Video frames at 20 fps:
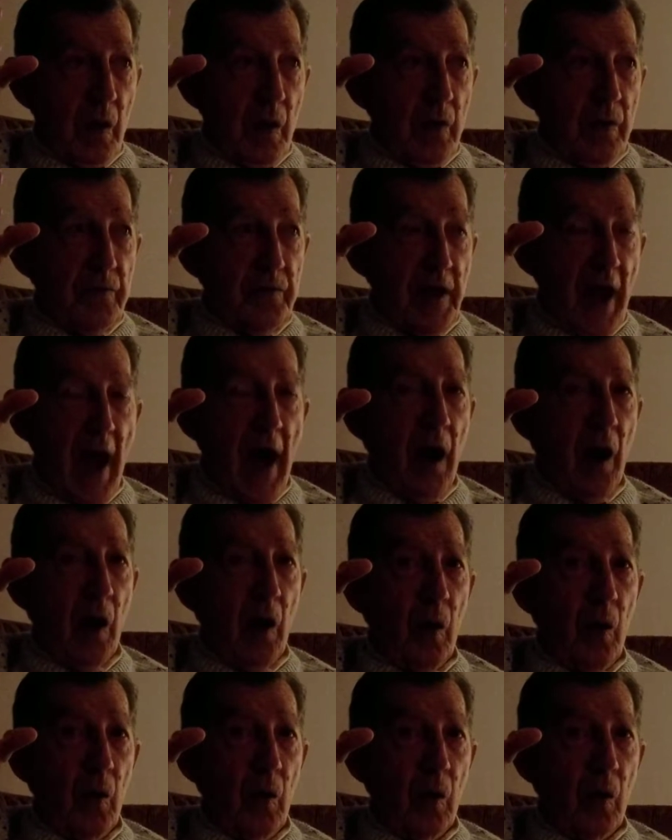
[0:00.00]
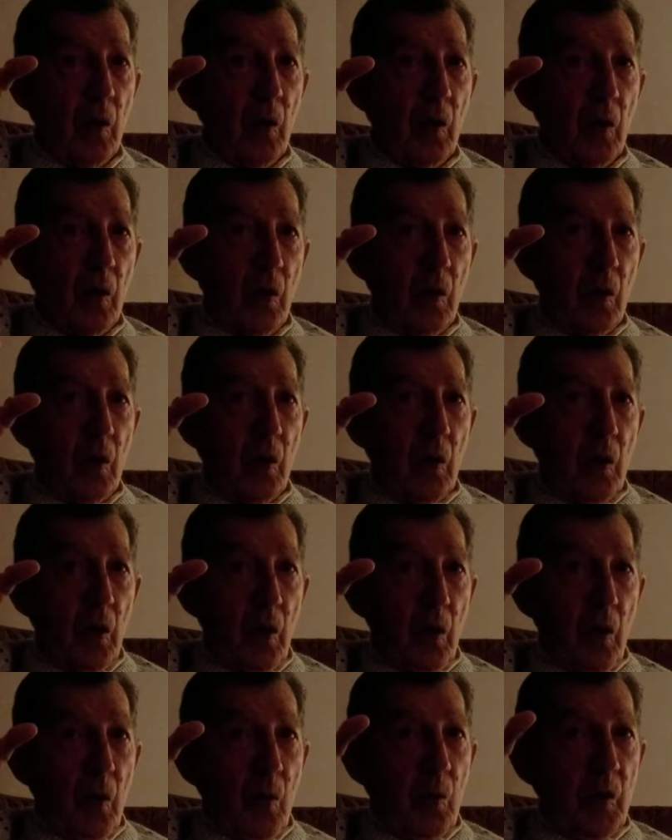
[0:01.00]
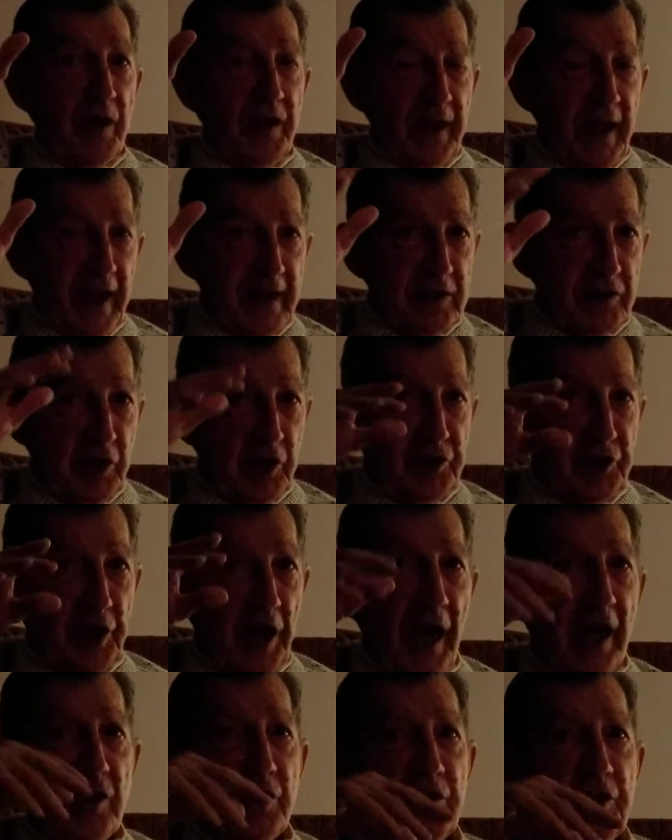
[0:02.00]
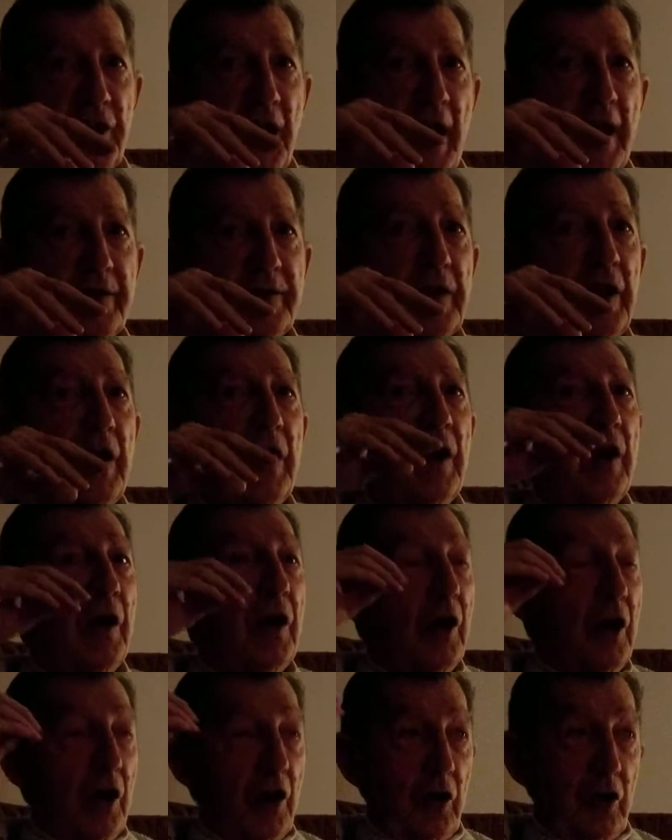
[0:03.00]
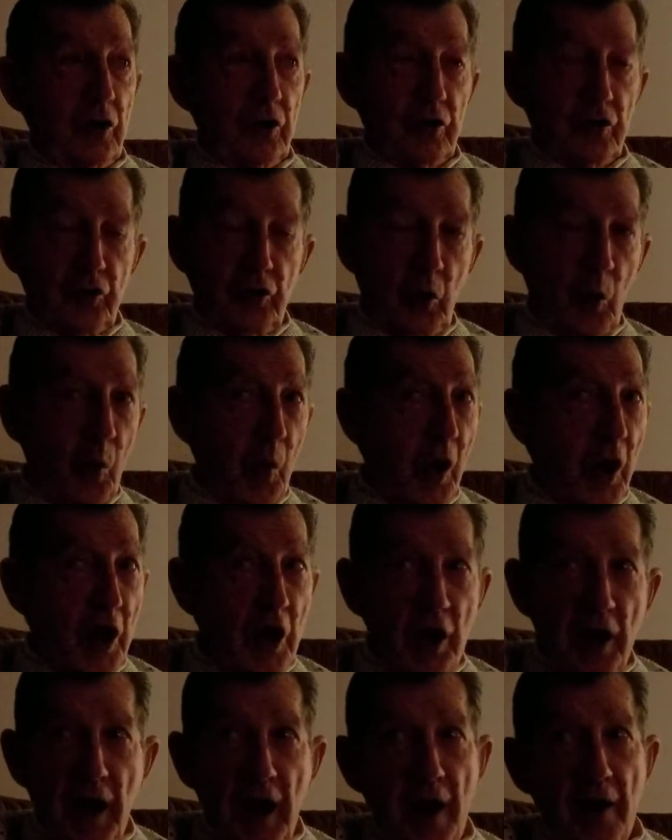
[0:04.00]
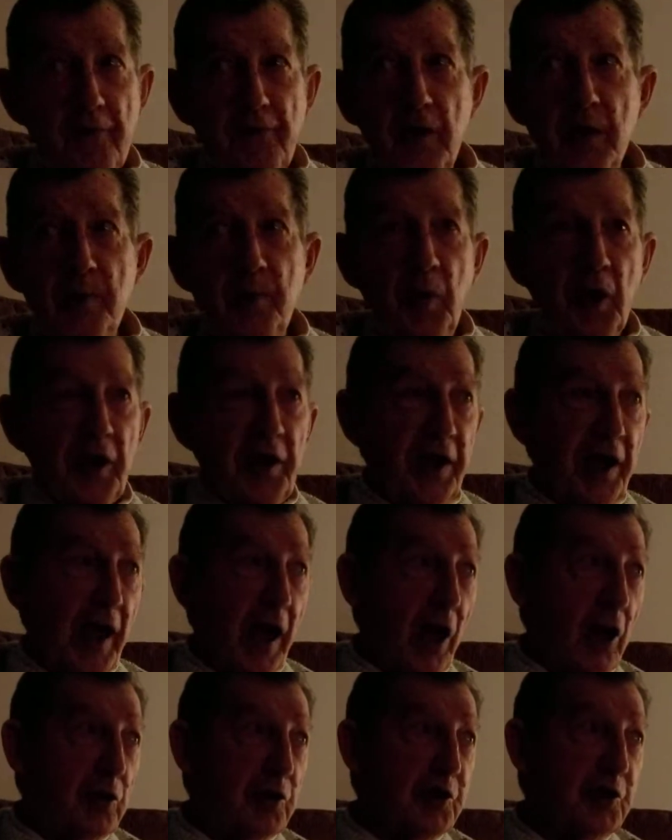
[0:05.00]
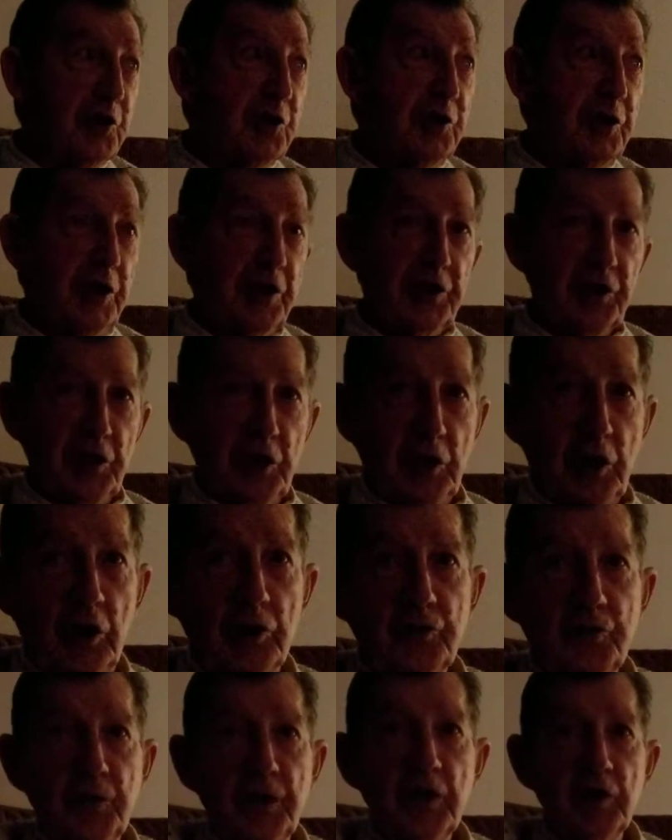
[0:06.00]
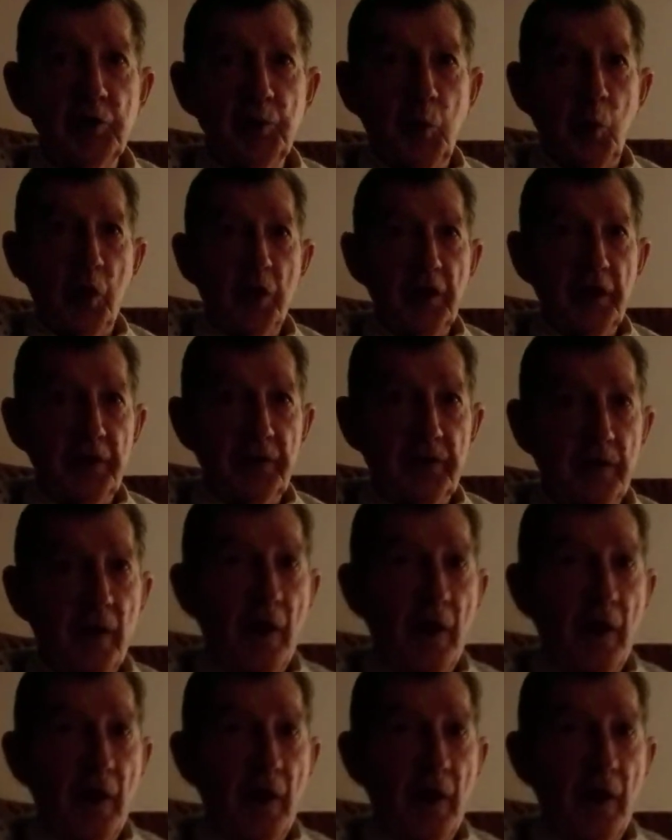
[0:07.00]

Now, we'd like to change that to where everybody else in the country is working